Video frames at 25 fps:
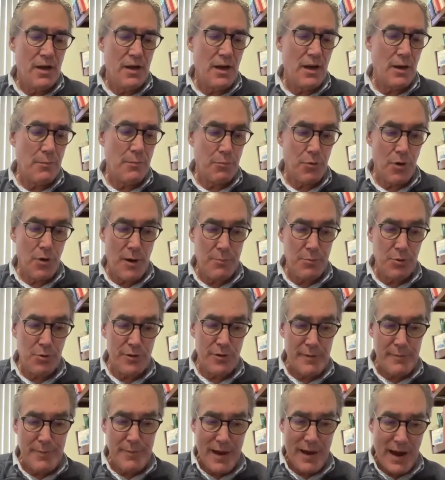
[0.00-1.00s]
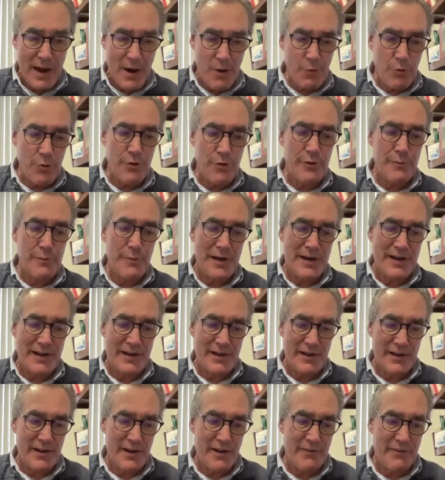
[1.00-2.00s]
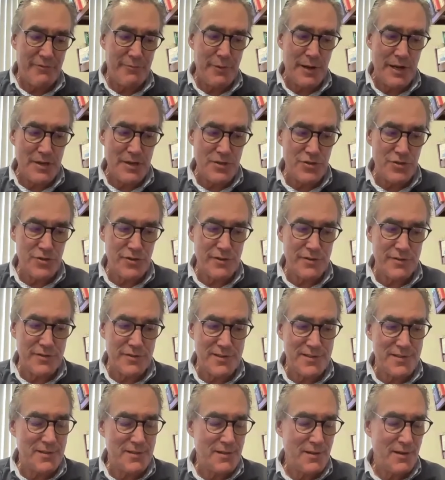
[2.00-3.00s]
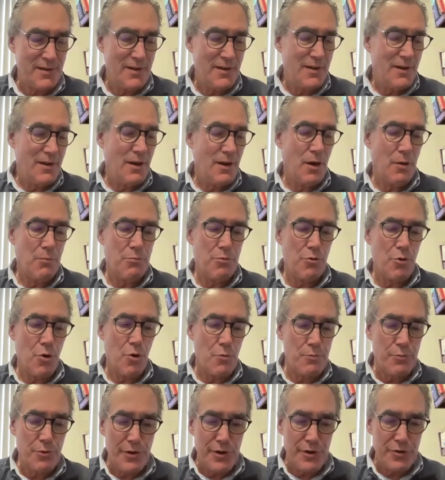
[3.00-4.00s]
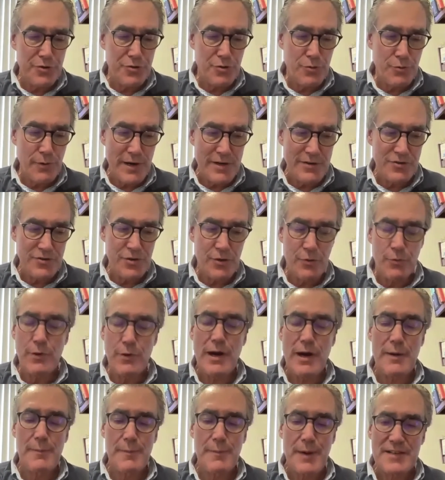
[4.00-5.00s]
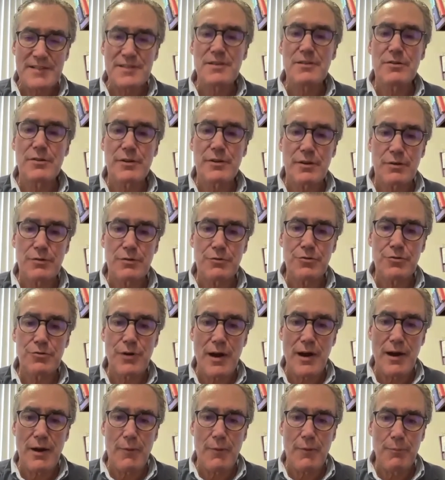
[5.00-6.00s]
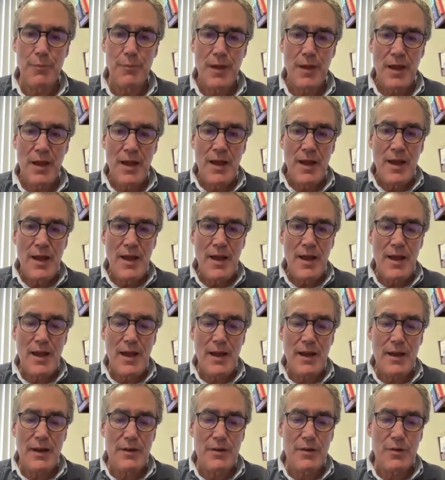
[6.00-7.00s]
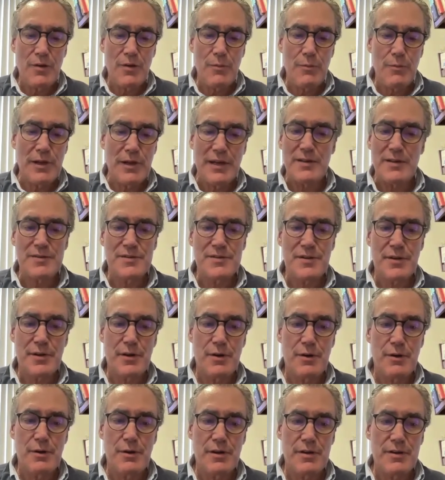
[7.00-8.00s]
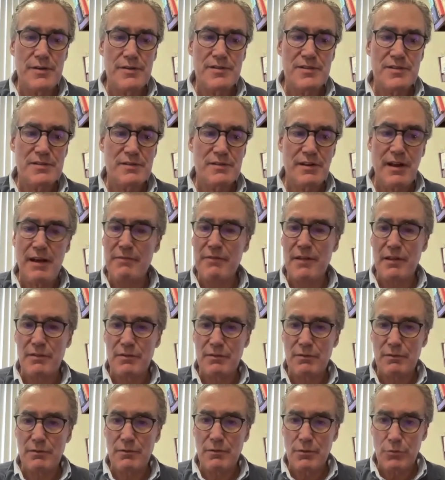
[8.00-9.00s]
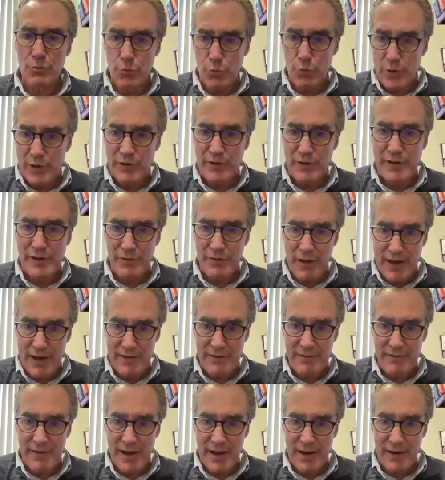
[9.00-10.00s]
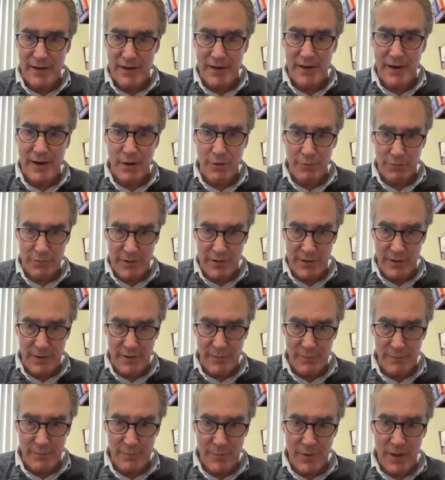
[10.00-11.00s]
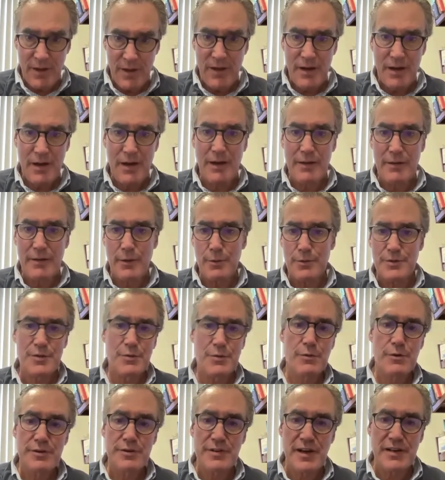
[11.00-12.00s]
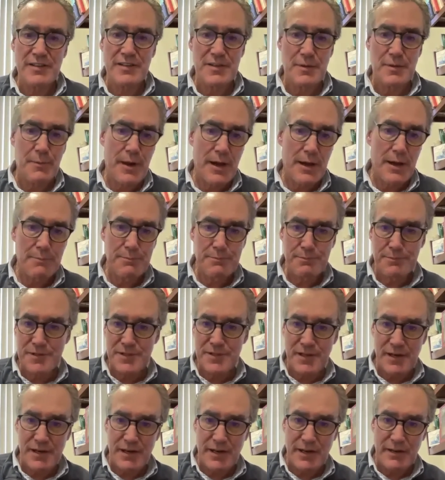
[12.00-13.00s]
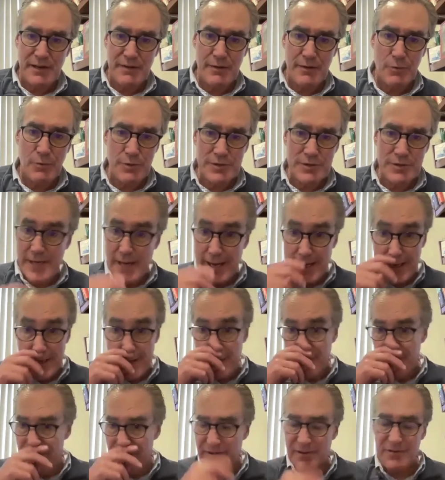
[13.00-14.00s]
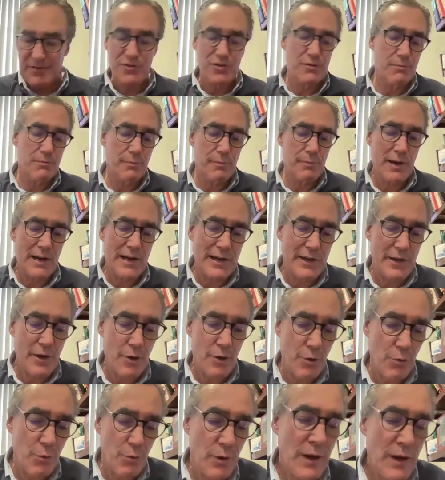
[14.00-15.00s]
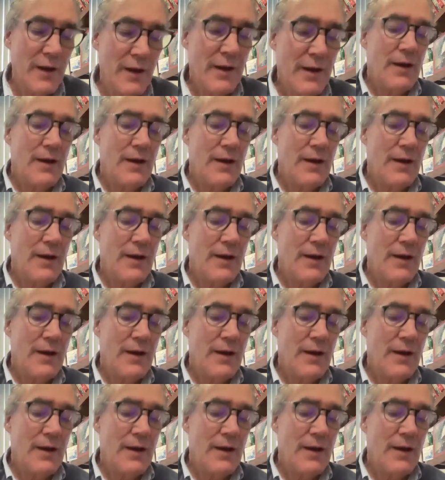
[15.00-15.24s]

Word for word: uh, properly powered, meaning enough patients, appropriate duration, randomized clinical trial. And because there is nothing really like that out there. Uh, there was a rituximab study that was negative, as many know,